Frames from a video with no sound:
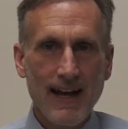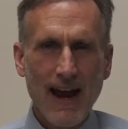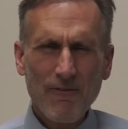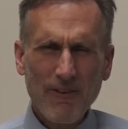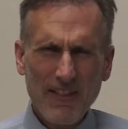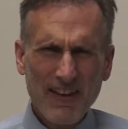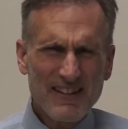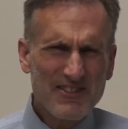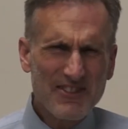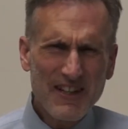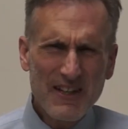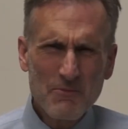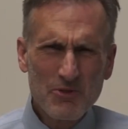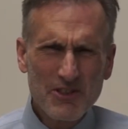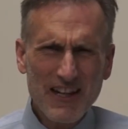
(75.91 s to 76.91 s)
Everything
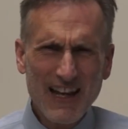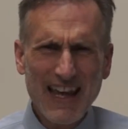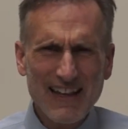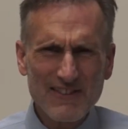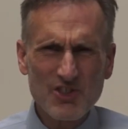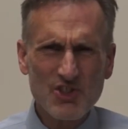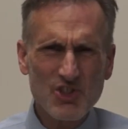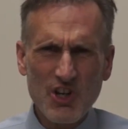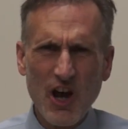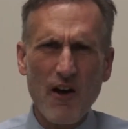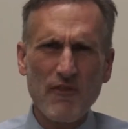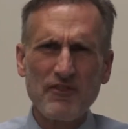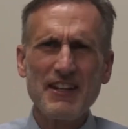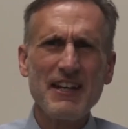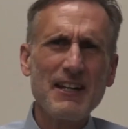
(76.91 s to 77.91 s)
seems to get
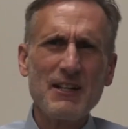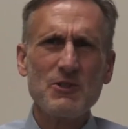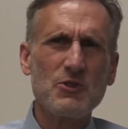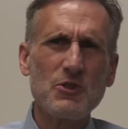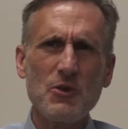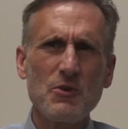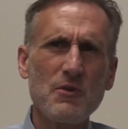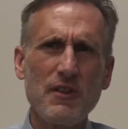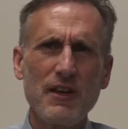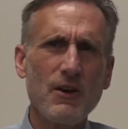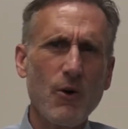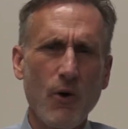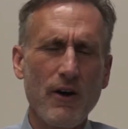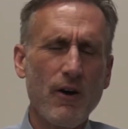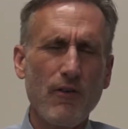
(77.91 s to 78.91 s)
stuffed into the
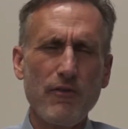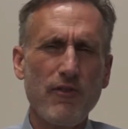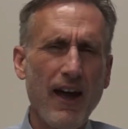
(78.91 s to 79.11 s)
oil